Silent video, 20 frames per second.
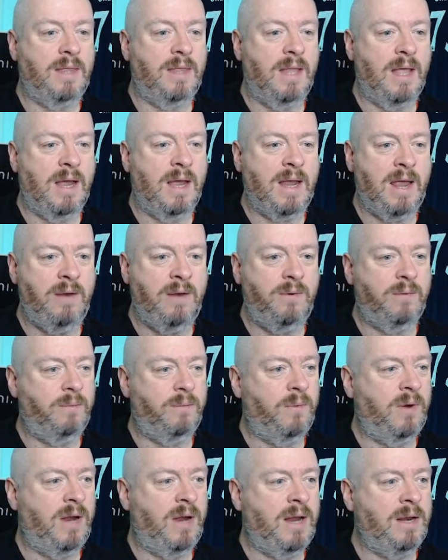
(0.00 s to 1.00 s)
Again,
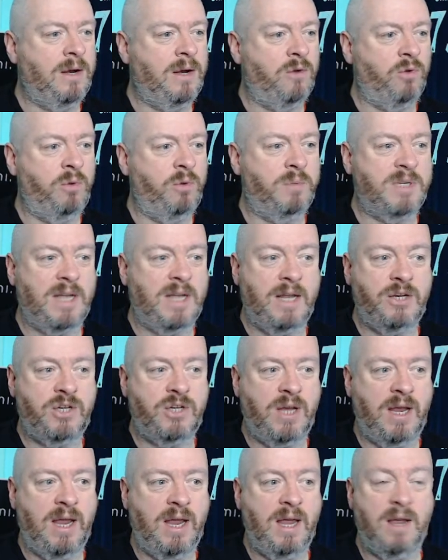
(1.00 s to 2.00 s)
in a group stage
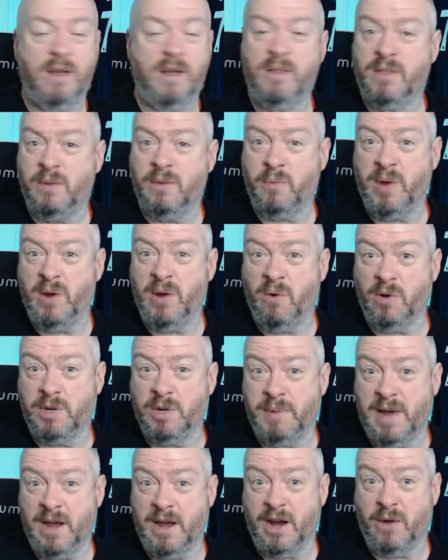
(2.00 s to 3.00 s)
here that we ought to
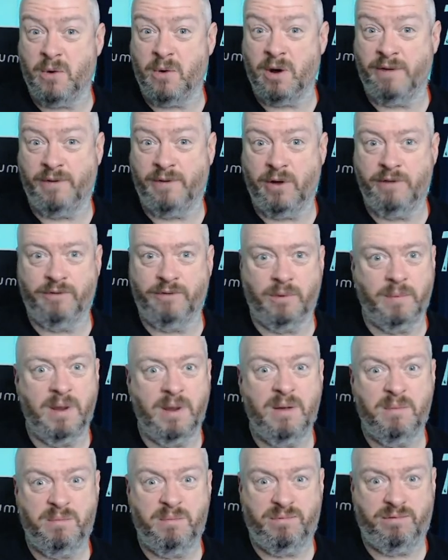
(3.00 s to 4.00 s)
be able to qualify from
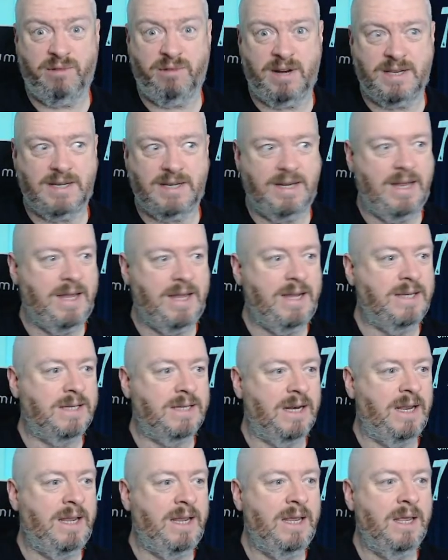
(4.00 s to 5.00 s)
pretty
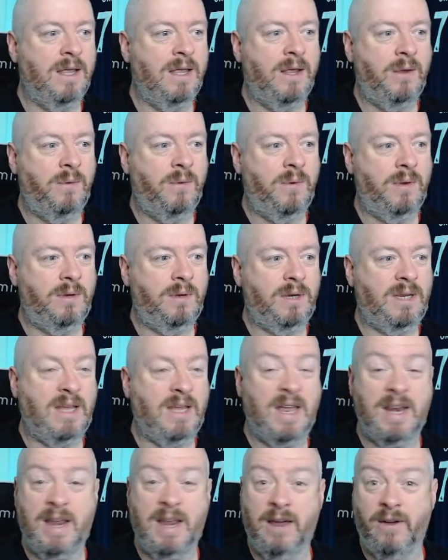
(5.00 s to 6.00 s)
easily.
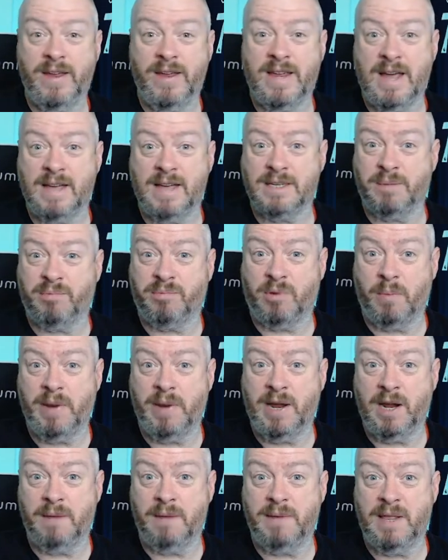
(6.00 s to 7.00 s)
Guinea, I guess, are probably
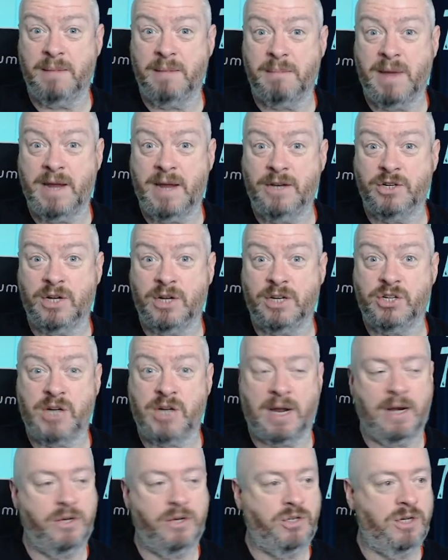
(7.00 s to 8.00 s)
going to be the major
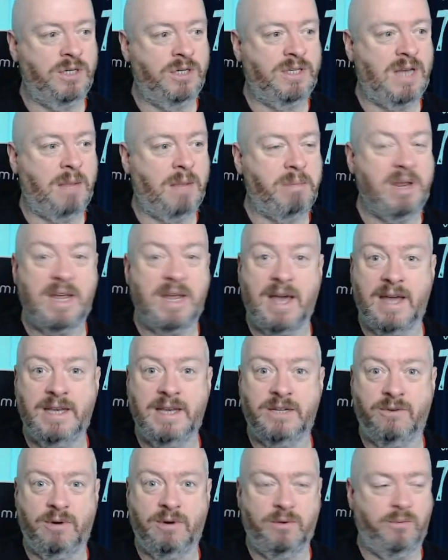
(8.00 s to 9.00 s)
challengers. Naby
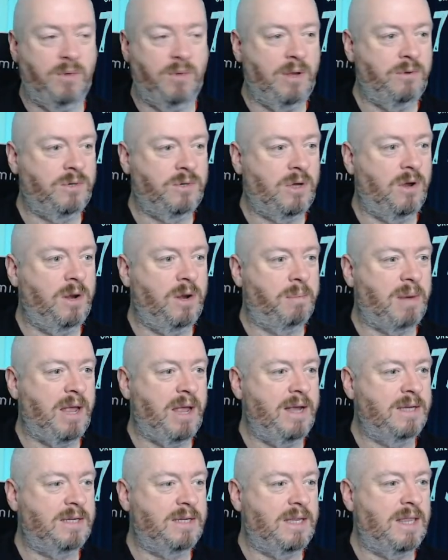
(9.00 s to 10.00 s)
Keita and all those kind of
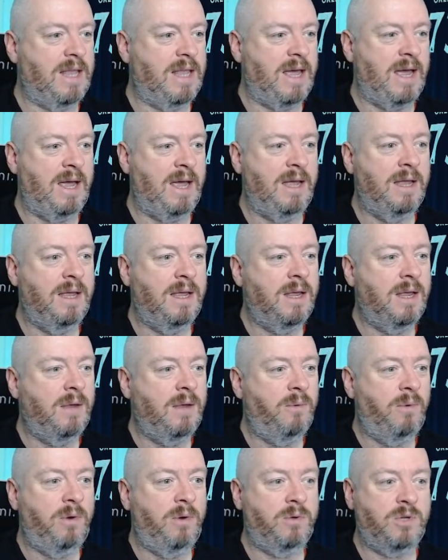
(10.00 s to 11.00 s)
players in there.
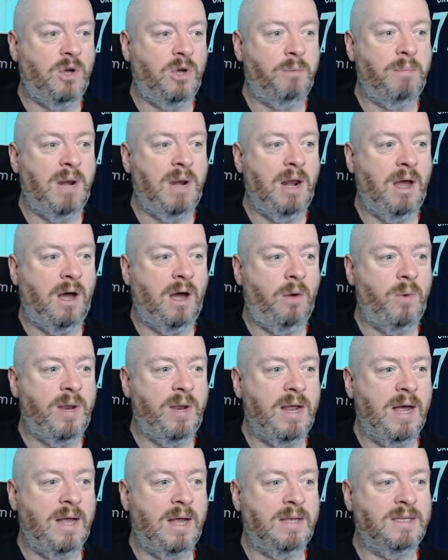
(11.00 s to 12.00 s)
We also got
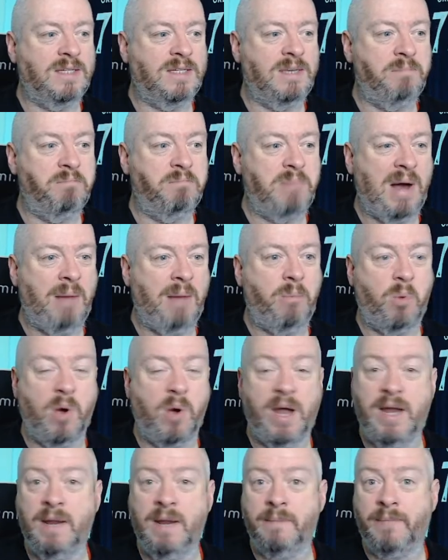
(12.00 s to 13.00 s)
Malawi and
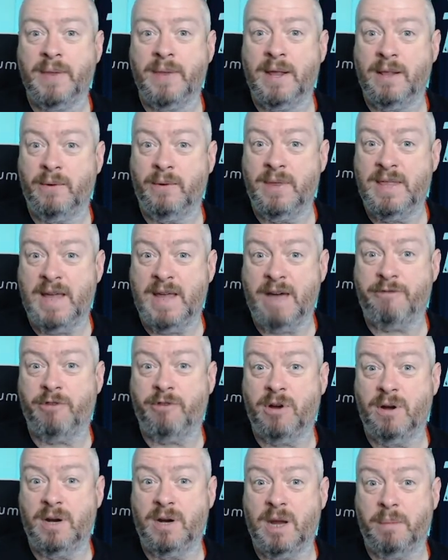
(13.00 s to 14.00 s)
Zimbabwe. In the
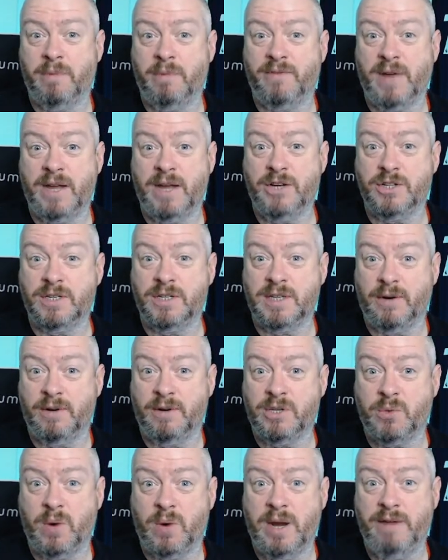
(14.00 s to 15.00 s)
African Cup of Nations, there are
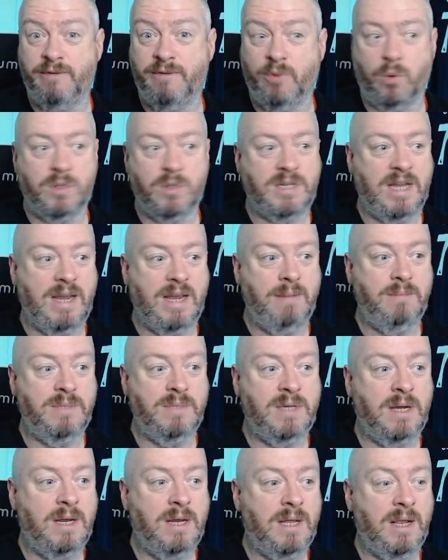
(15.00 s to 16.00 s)
24
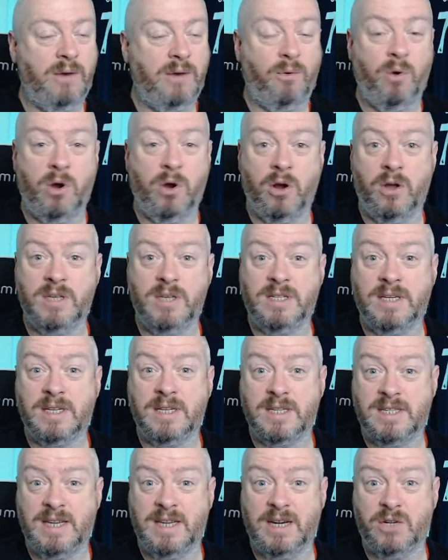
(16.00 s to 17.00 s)
teams. They're organised into
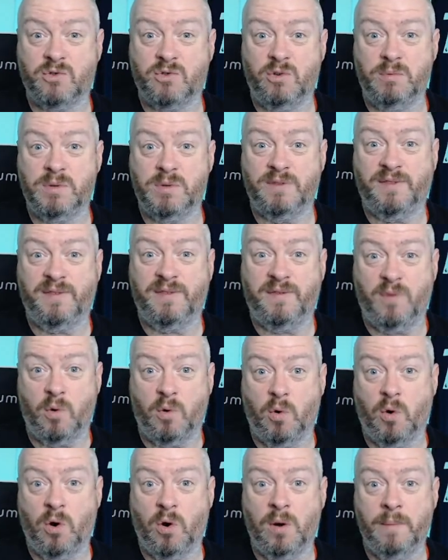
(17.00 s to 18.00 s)
6 groups of
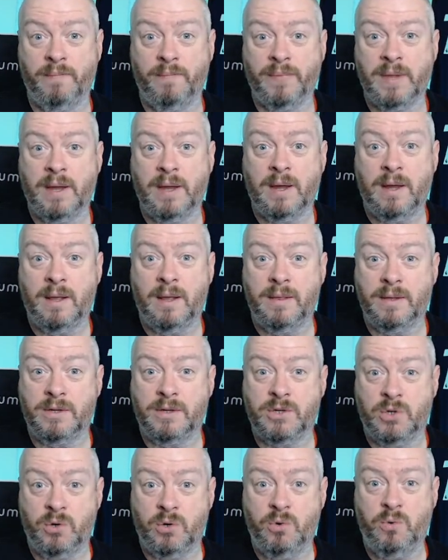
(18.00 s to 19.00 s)
4. The
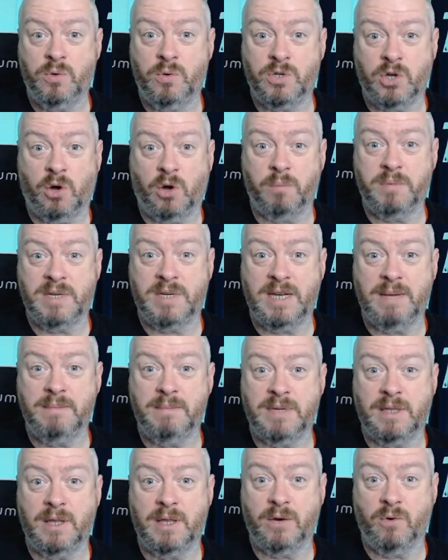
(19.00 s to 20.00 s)
2 top teams
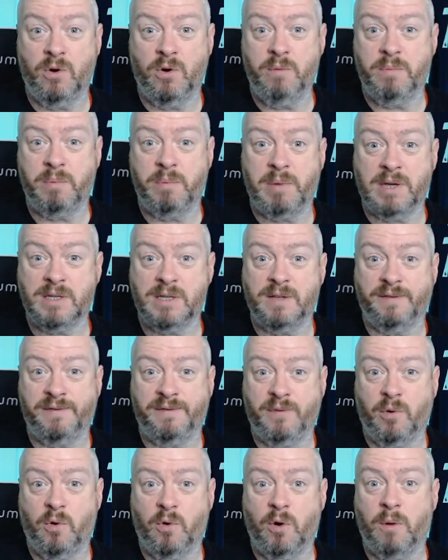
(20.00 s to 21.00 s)
in the group, plus the
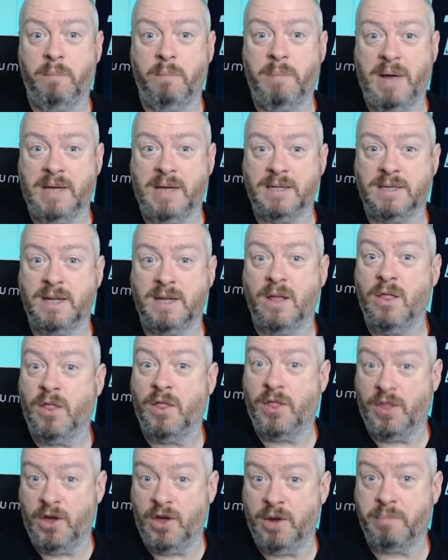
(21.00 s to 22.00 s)
4 best
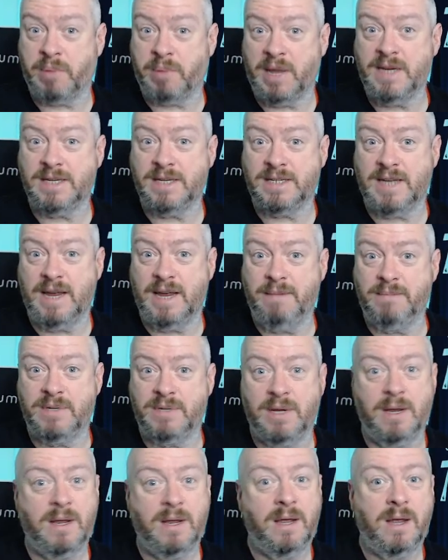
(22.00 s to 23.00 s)
third-place teams,
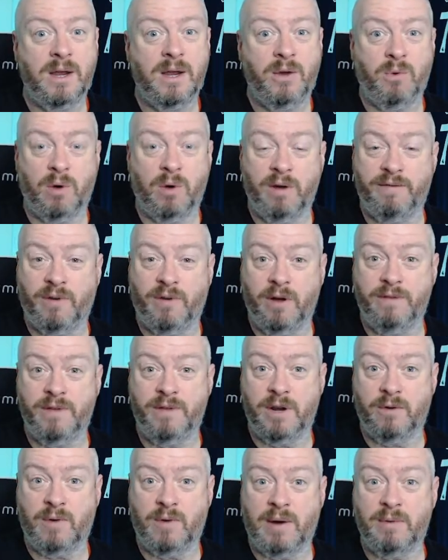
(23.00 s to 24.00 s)
qualify for
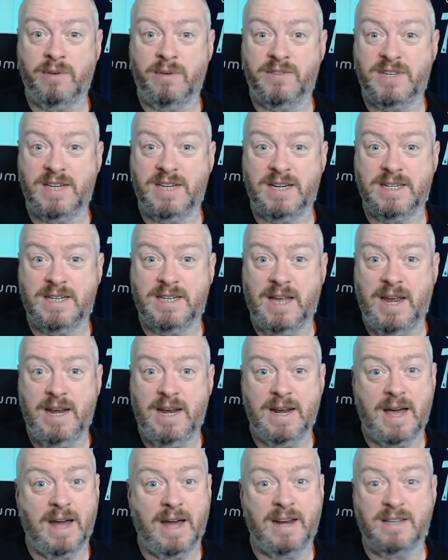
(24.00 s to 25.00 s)
the round of
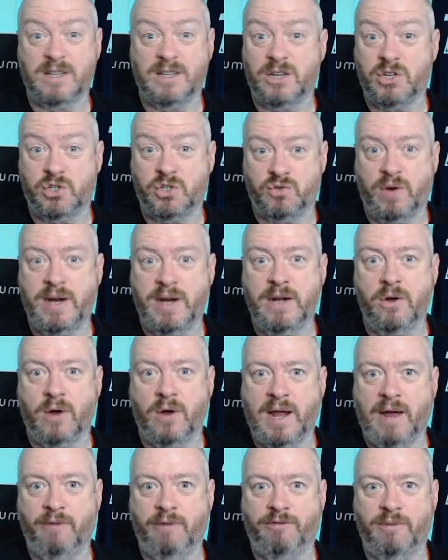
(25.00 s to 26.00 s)
16, and it's a straight
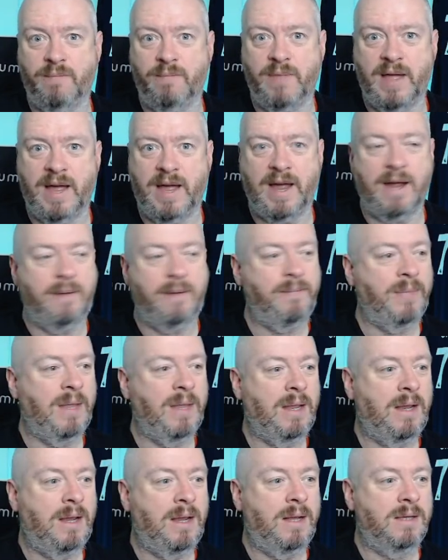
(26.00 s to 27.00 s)
knockout from there.
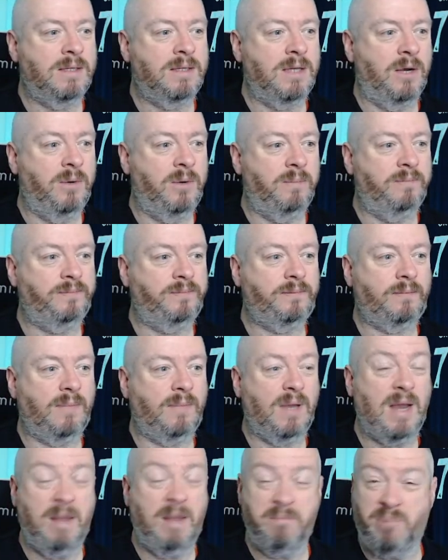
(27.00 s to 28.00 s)
So,
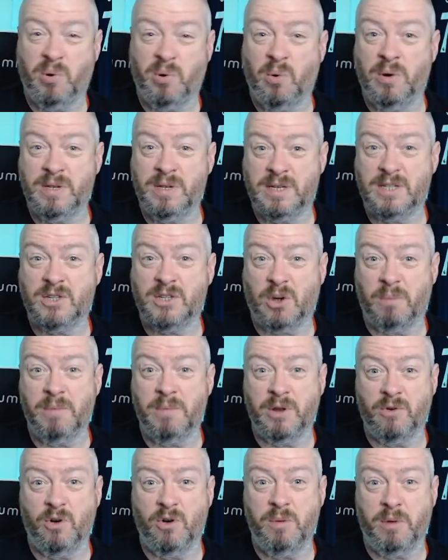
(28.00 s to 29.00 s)
important to top
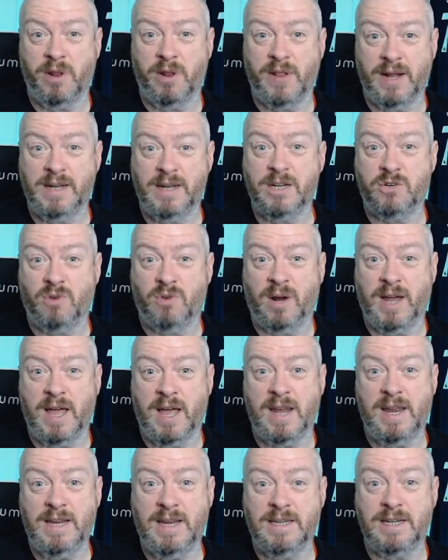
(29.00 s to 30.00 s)
the group, I think, to try and get
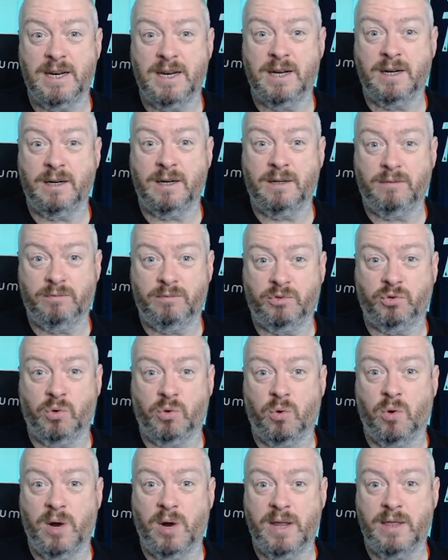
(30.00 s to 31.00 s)
an easier
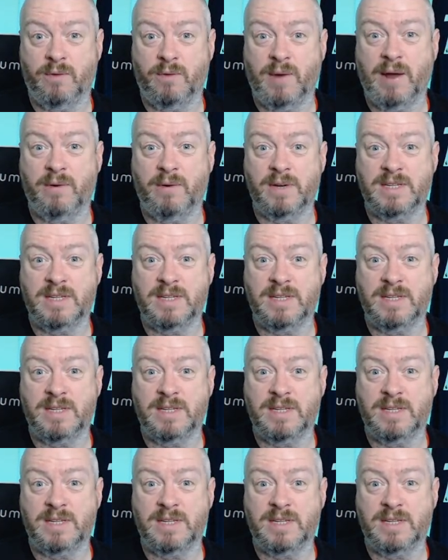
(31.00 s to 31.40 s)
draw in the round of